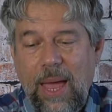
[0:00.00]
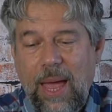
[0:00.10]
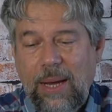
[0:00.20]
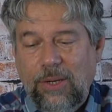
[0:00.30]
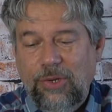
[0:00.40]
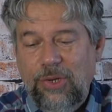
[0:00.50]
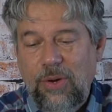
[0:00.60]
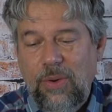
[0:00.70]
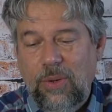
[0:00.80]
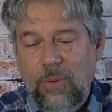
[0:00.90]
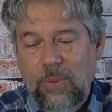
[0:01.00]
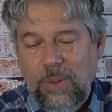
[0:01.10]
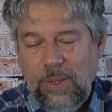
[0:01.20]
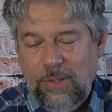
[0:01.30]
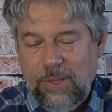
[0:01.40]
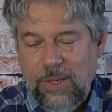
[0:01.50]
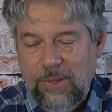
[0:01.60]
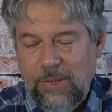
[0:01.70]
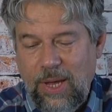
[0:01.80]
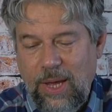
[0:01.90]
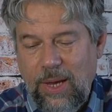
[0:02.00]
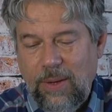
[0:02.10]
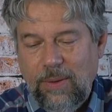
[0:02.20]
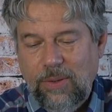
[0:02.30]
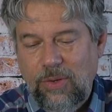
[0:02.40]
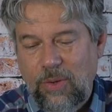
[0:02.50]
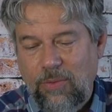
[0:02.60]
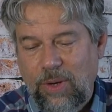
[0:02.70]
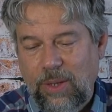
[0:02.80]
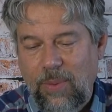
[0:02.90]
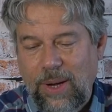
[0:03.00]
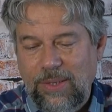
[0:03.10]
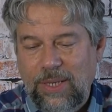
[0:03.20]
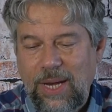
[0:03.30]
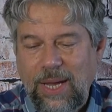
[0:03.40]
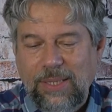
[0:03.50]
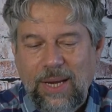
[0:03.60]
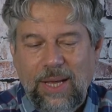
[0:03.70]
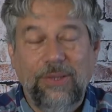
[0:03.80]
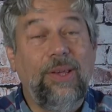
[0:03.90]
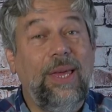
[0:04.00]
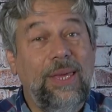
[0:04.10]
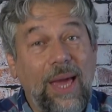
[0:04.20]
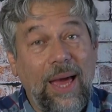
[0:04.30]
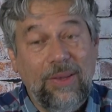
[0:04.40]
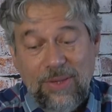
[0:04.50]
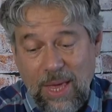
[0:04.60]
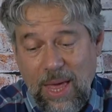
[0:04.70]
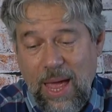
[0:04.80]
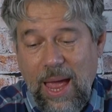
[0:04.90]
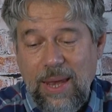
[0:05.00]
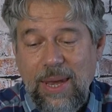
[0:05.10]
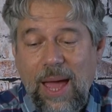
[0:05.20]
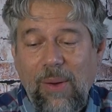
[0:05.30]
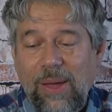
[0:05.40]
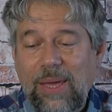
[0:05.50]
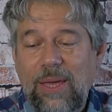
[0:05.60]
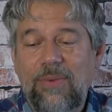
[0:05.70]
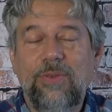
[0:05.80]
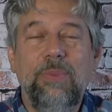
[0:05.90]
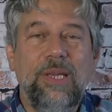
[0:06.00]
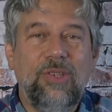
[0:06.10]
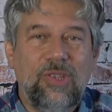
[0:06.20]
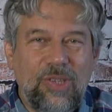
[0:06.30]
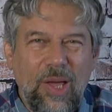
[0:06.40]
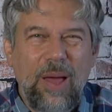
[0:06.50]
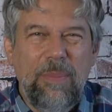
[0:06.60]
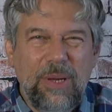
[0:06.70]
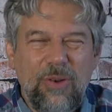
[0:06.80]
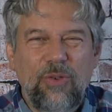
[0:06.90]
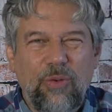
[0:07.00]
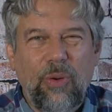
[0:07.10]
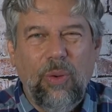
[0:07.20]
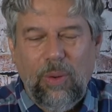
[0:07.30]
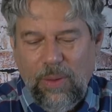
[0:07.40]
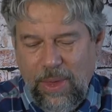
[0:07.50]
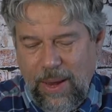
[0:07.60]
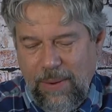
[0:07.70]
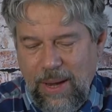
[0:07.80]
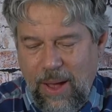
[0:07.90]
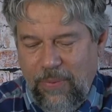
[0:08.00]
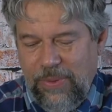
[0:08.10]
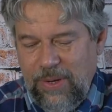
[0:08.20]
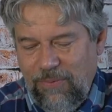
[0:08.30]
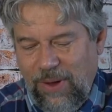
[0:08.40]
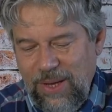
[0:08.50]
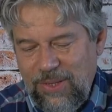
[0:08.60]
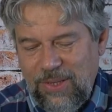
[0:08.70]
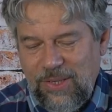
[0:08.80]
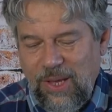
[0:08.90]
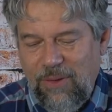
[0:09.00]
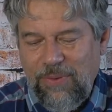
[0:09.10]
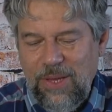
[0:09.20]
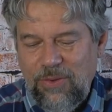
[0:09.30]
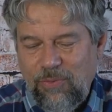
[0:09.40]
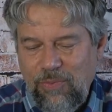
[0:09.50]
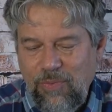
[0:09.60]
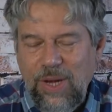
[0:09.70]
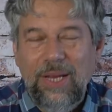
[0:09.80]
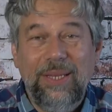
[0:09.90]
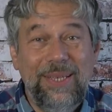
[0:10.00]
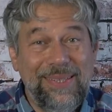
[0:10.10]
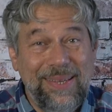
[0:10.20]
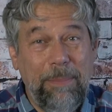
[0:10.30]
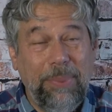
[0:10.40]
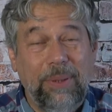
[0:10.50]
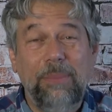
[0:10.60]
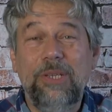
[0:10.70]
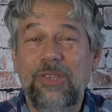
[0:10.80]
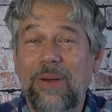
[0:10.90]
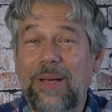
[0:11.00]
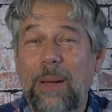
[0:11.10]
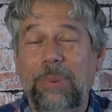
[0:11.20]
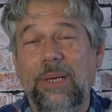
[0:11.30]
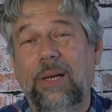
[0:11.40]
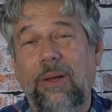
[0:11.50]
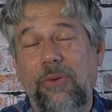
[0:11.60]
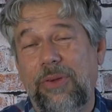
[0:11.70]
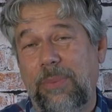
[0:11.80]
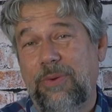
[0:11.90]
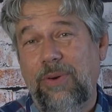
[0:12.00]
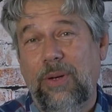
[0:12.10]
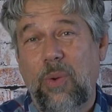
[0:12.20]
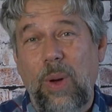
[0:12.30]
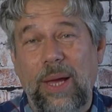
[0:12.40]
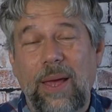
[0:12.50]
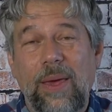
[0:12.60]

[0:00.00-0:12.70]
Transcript: and I'll show you, it's gonna say do you really want it to connect? Then I'll say yes. And now it gives me some control. Now the device itself is really simple. Let me show you a couple of close-ups real quick